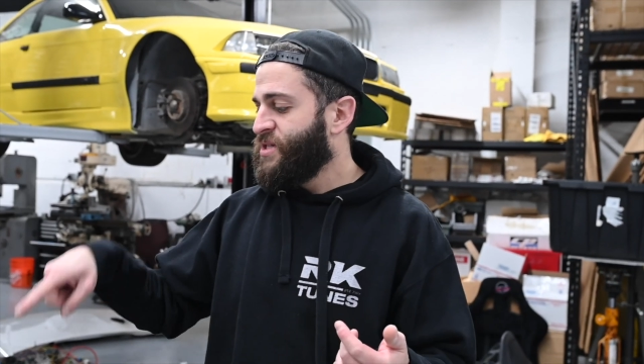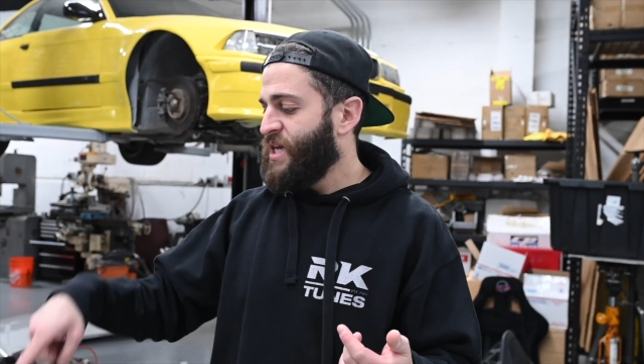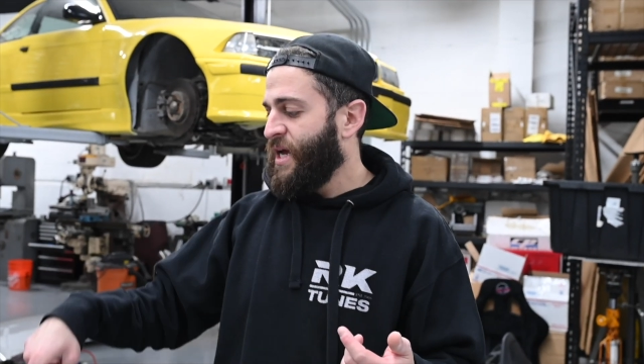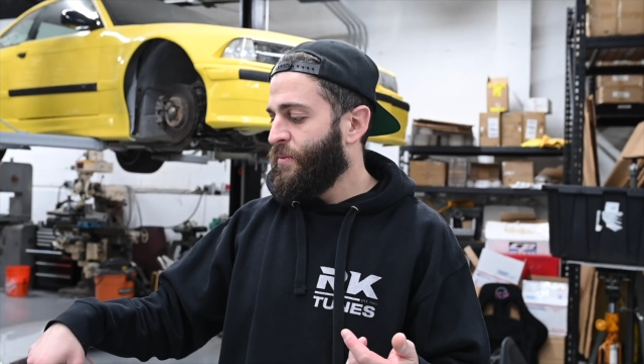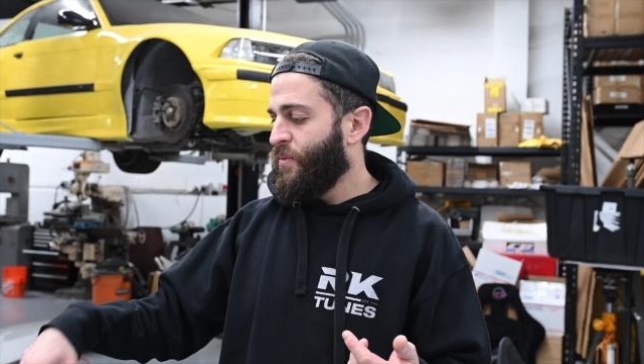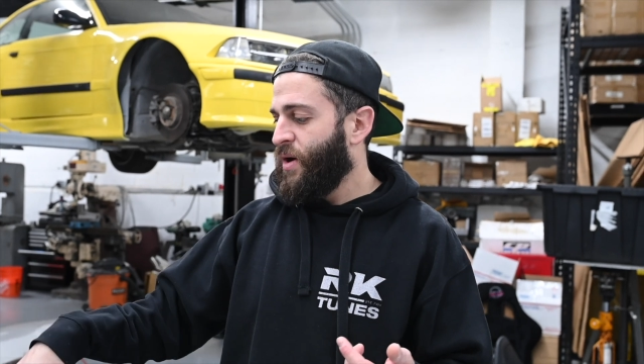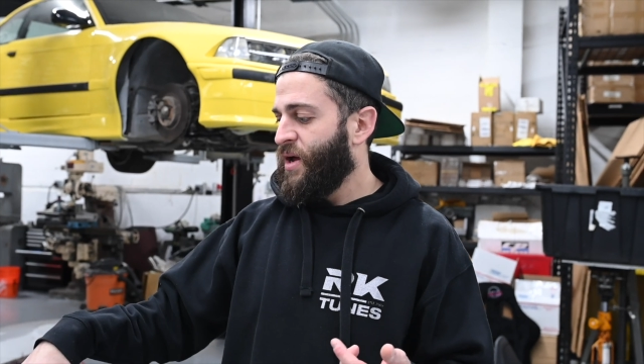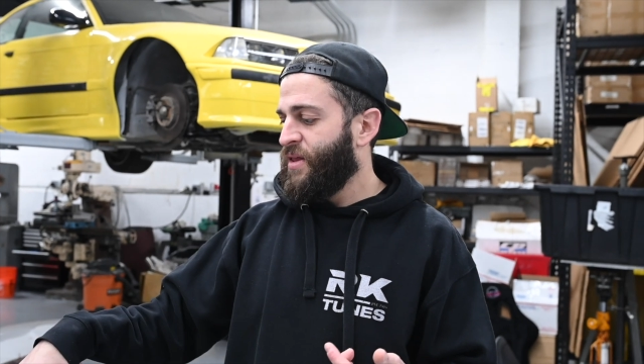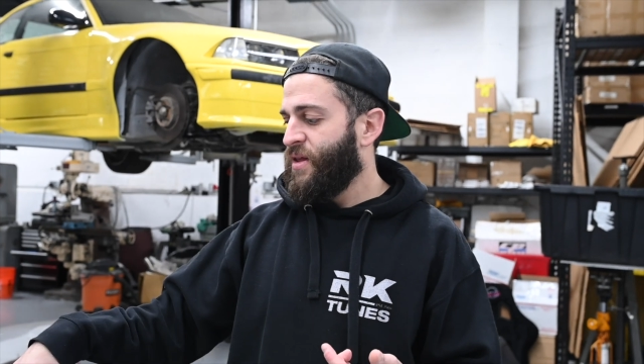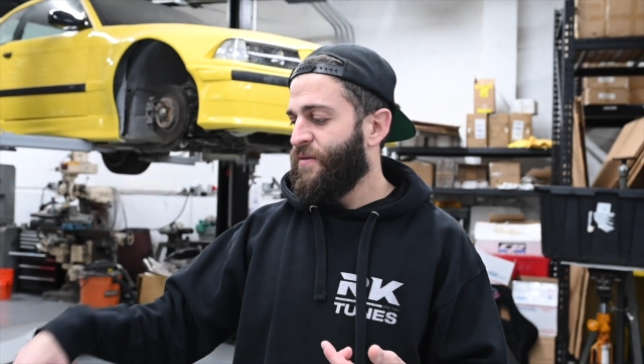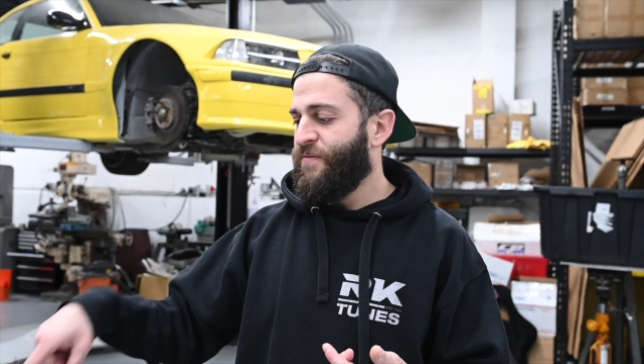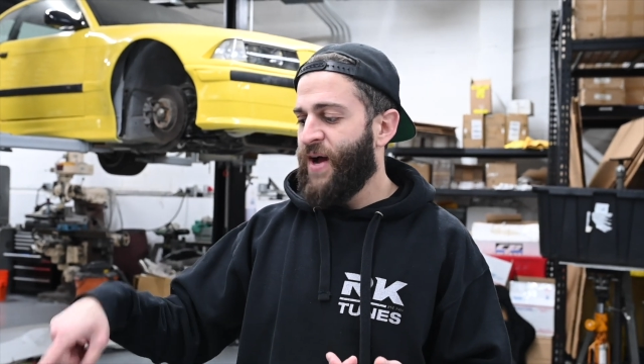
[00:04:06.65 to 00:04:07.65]
same way
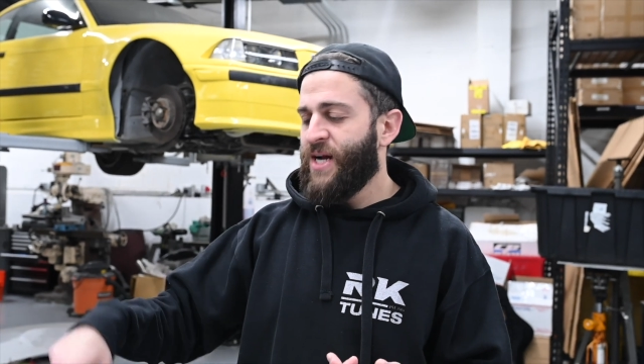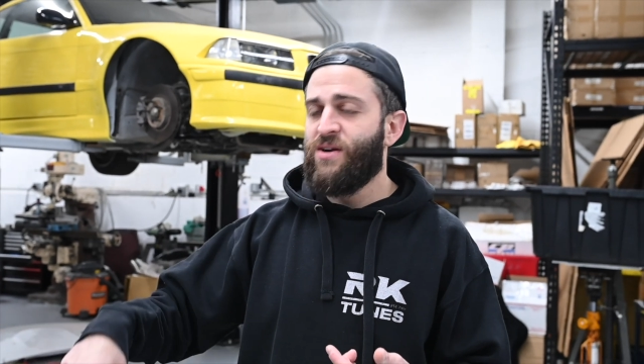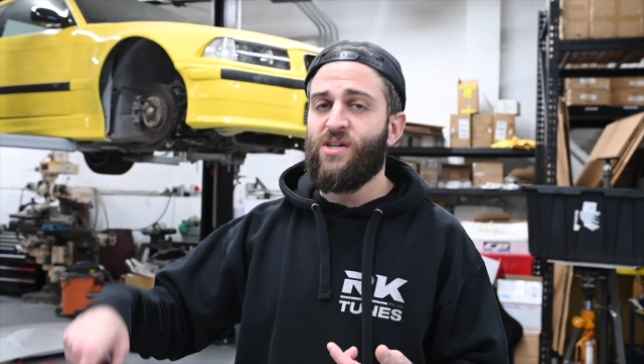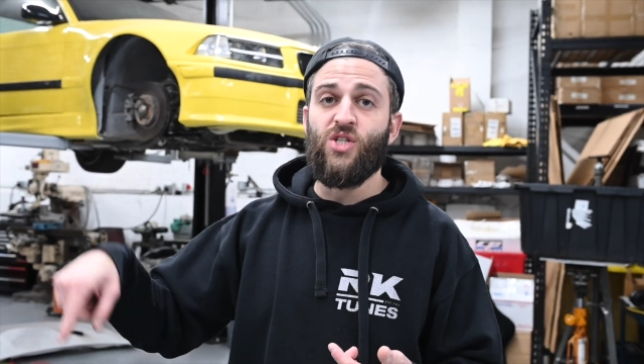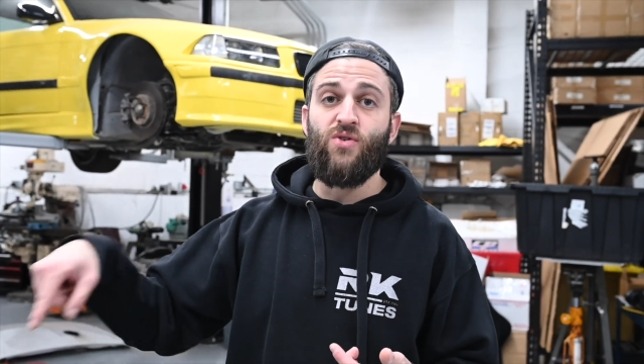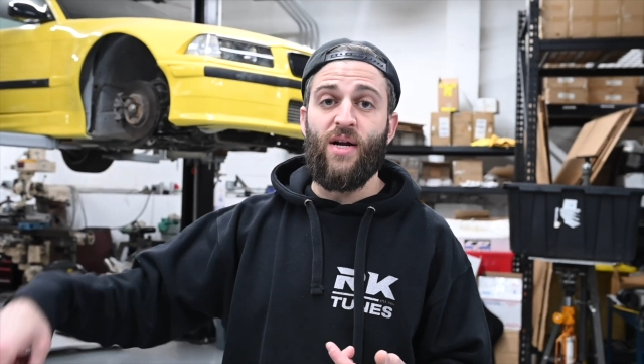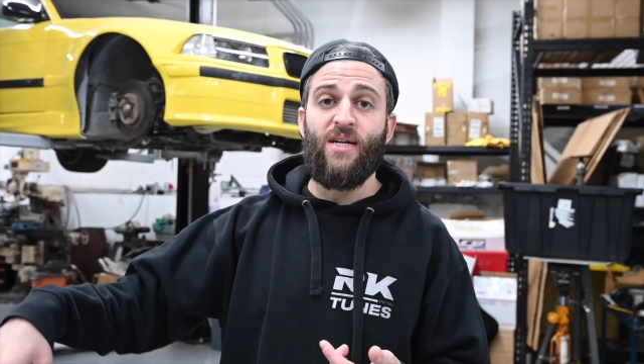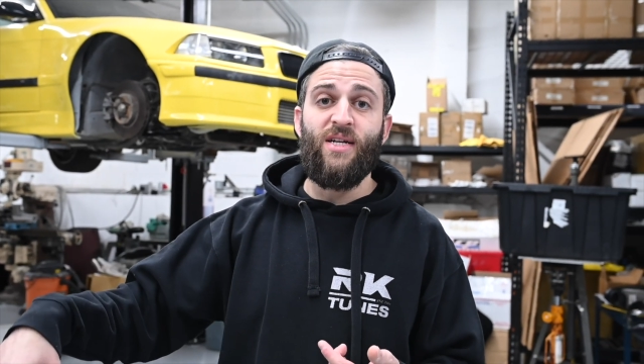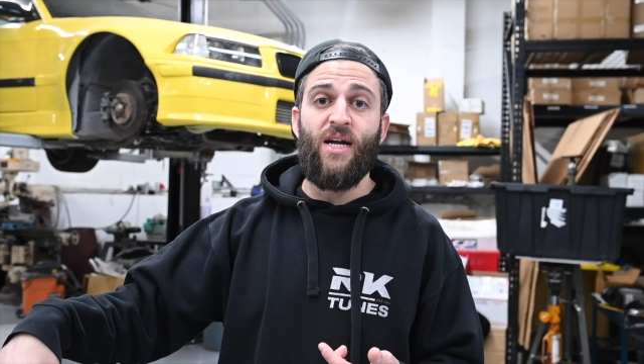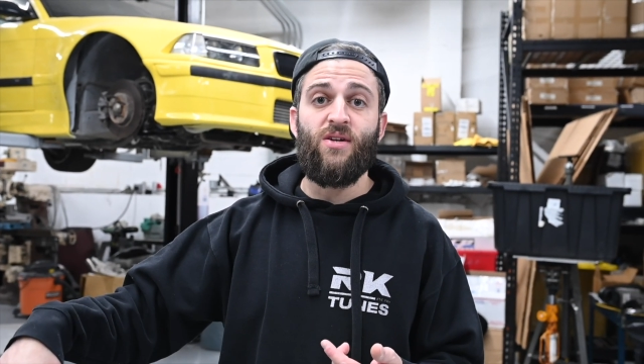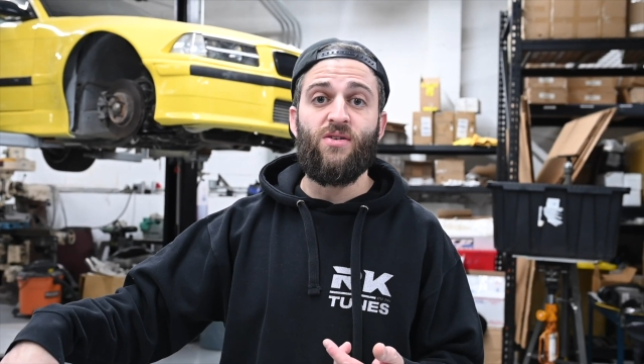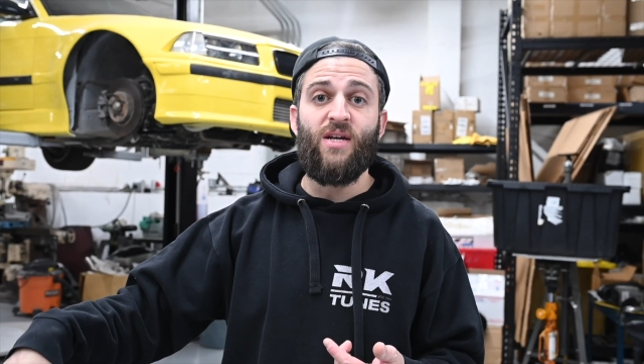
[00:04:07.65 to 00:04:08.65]
that the factory has direct
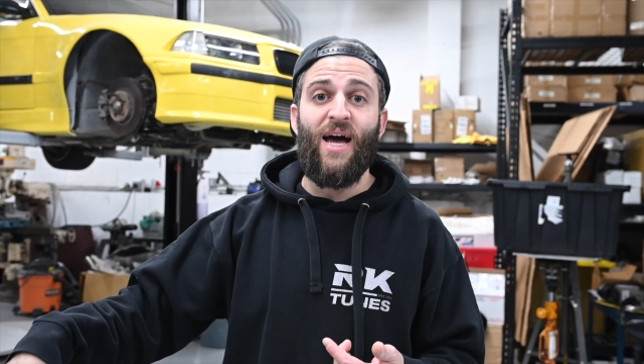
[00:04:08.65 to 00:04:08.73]
injectors,